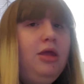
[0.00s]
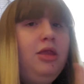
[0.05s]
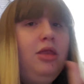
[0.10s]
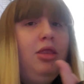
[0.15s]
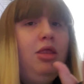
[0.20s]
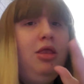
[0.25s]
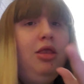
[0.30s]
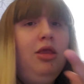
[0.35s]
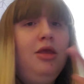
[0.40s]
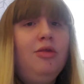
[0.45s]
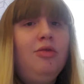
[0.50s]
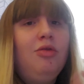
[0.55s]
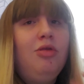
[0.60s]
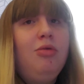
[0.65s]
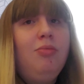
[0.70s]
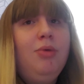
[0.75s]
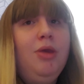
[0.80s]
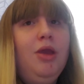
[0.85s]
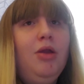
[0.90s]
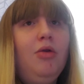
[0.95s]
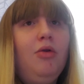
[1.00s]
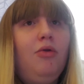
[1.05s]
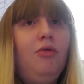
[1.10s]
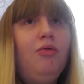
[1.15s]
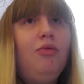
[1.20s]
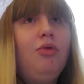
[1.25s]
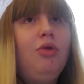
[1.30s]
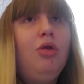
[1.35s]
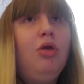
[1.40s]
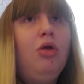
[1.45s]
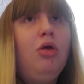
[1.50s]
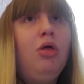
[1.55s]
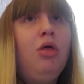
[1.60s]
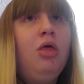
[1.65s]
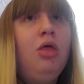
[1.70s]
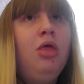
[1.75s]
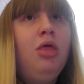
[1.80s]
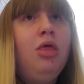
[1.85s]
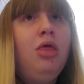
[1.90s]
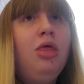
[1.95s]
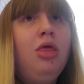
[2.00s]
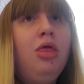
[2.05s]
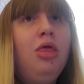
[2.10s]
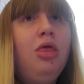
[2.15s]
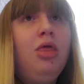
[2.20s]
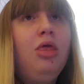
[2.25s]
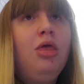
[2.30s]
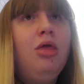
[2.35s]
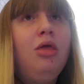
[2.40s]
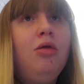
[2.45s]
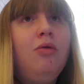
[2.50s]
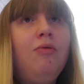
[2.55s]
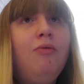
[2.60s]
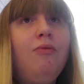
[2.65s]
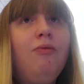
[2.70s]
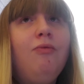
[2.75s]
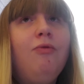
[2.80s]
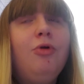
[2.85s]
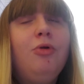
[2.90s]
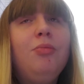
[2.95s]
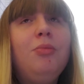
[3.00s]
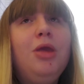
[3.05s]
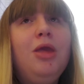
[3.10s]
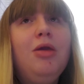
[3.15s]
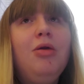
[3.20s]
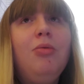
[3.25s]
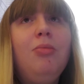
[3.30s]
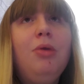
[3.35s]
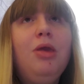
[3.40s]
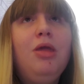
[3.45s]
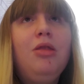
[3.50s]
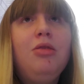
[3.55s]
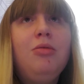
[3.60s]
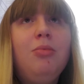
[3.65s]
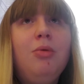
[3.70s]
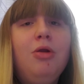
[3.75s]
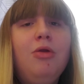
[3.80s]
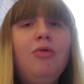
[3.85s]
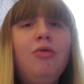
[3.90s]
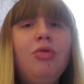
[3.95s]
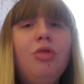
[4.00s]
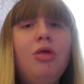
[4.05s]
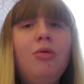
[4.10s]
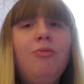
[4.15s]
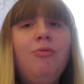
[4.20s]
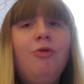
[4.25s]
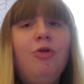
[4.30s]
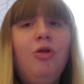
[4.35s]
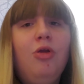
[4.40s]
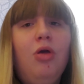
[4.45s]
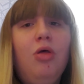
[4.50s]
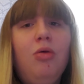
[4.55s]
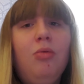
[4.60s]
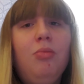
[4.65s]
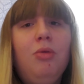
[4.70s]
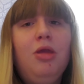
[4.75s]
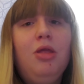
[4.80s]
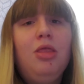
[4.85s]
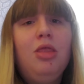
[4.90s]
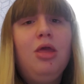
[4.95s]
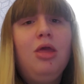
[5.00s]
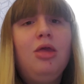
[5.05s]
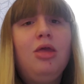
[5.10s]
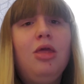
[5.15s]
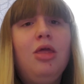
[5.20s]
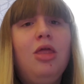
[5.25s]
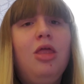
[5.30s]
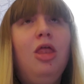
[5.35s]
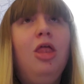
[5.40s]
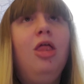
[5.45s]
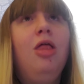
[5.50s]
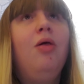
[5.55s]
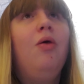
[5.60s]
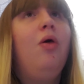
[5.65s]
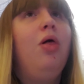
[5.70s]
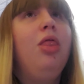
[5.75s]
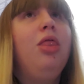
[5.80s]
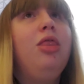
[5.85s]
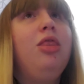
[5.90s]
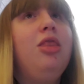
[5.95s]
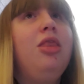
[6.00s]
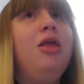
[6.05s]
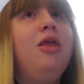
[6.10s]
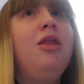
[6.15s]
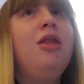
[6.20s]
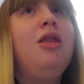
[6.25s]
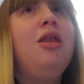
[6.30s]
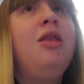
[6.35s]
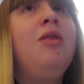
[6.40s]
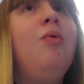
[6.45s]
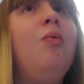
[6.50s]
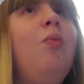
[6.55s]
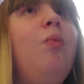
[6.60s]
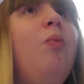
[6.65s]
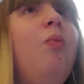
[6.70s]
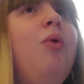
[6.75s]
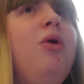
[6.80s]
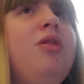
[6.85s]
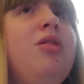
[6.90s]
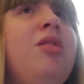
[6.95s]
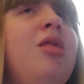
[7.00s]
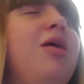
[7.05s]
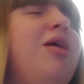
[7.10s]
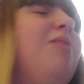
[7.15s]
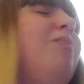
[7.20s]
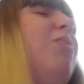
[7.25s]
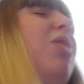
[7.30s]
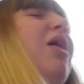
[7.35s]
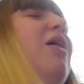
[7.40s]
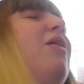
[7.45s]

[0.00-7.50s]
end this clip here. I'll see y'all. For me, it'll be in tomorrow's clip. For y'all, if will be like, and then one in